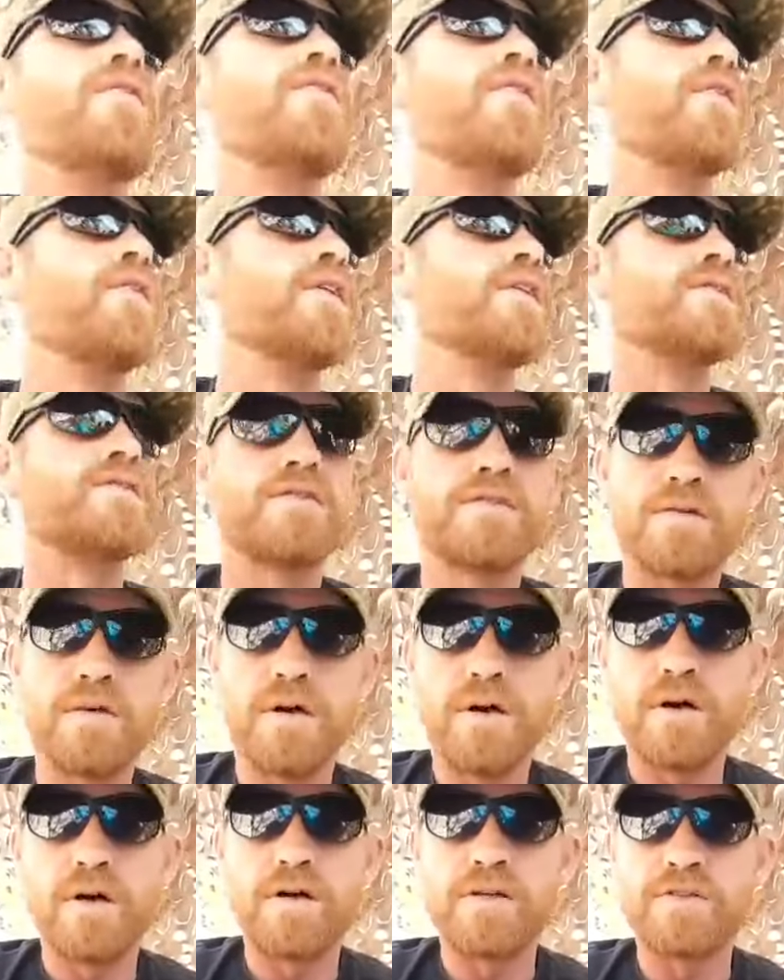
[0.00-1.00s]
into this.
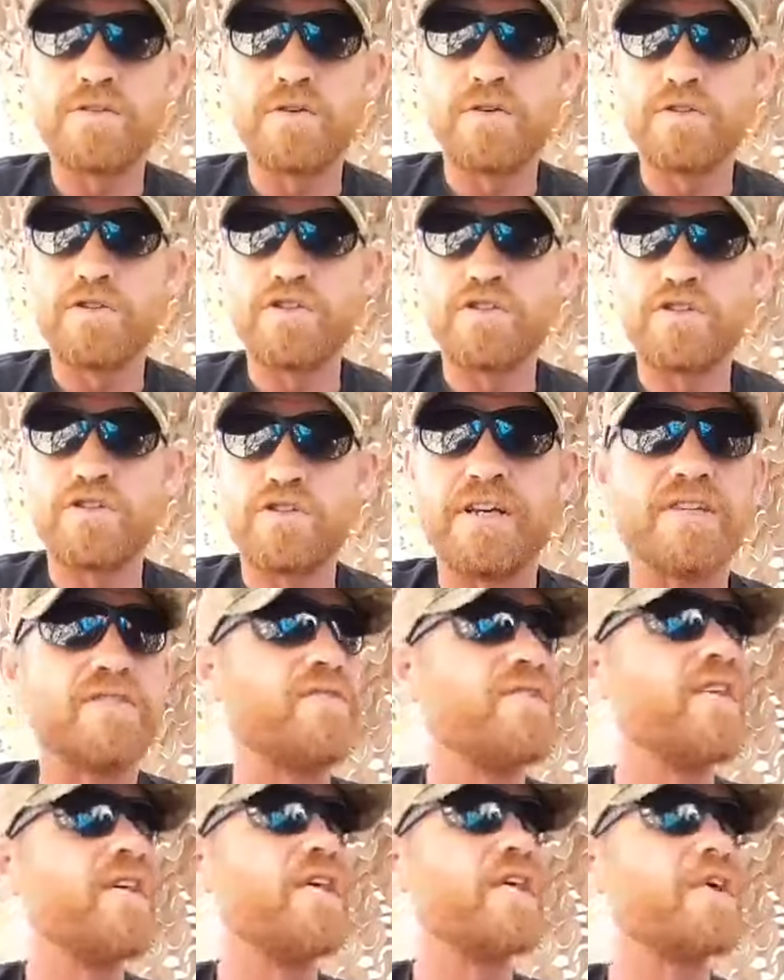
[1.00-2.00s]
Uh, as soon as you see this
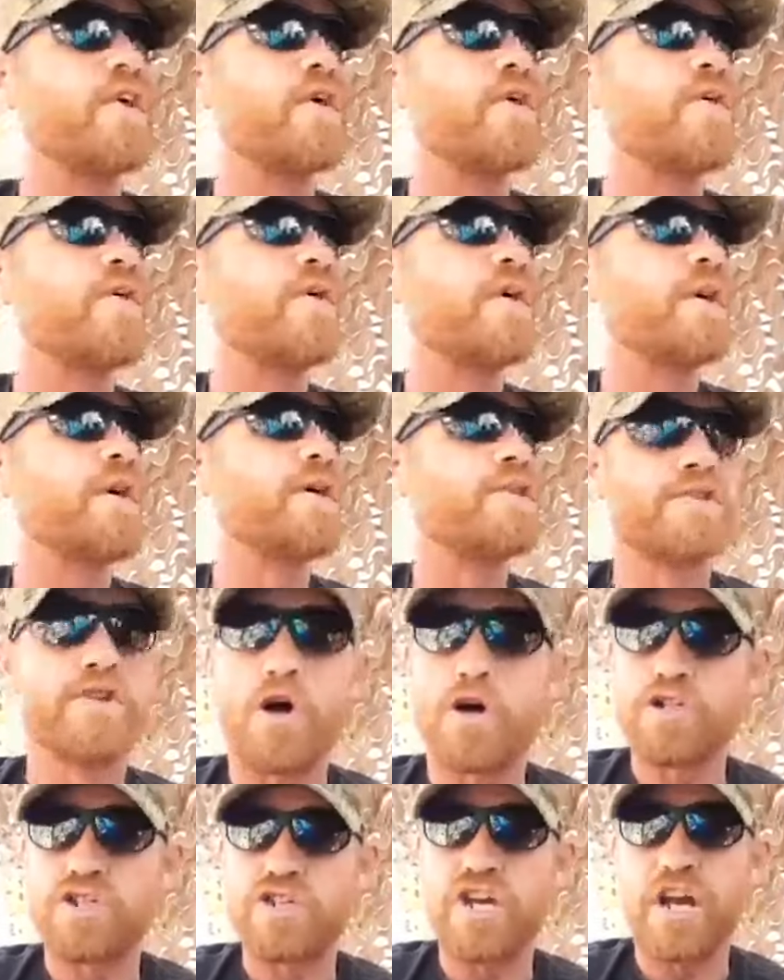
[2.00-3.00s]
video, uh,
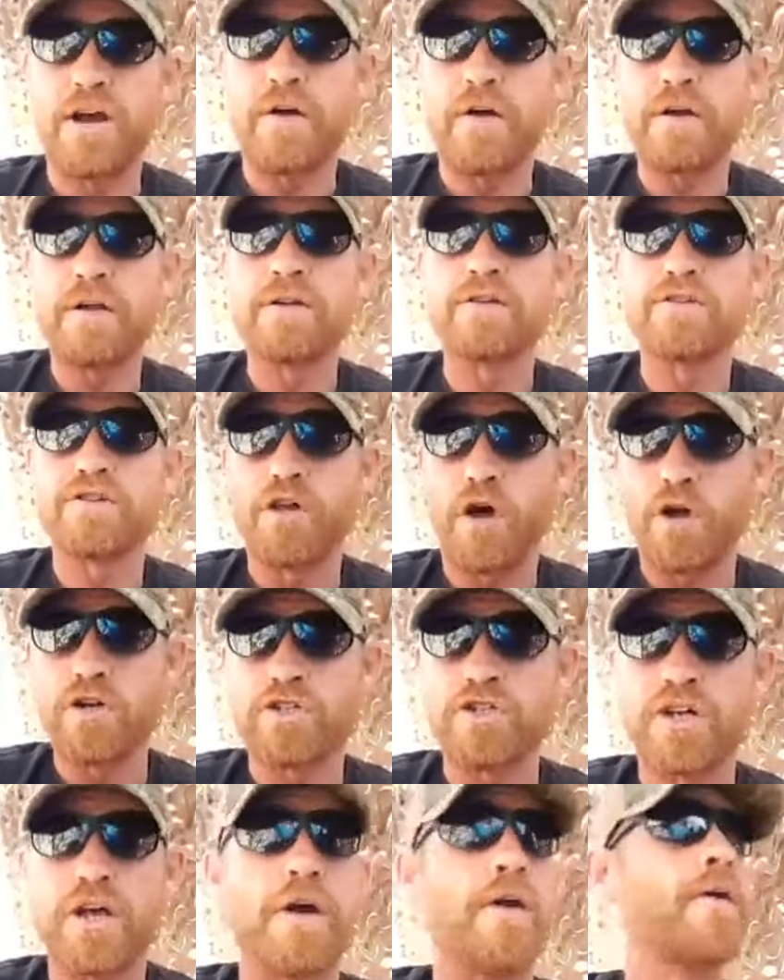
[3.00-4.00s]
start sharing,
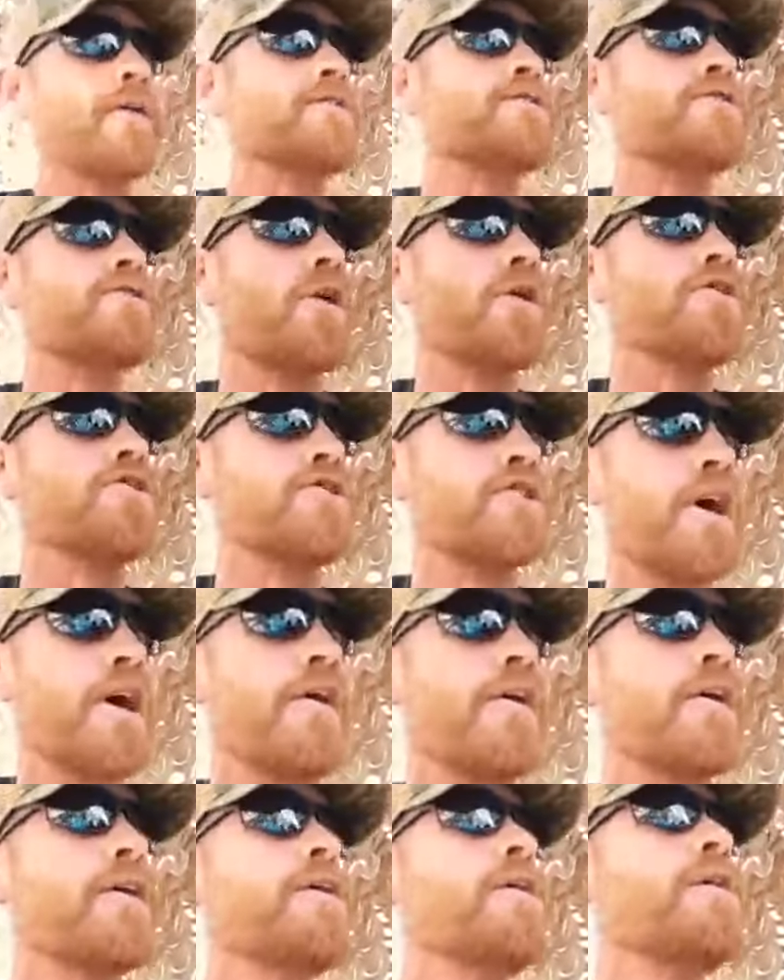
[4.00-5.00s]
start sharing, start
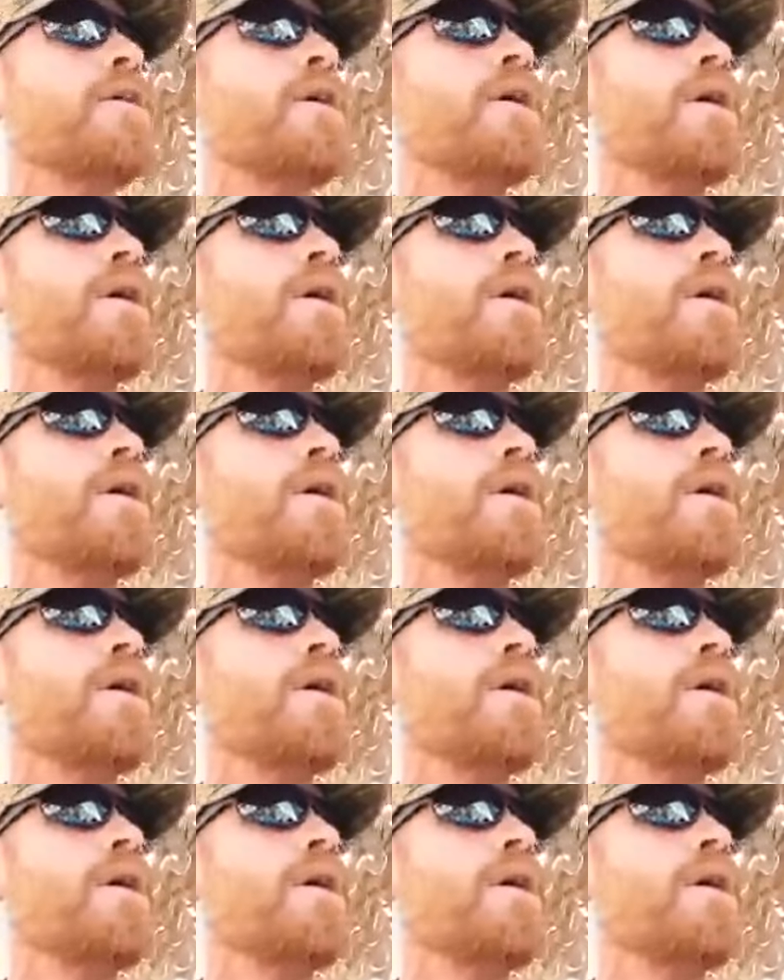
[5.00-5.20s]
sharing.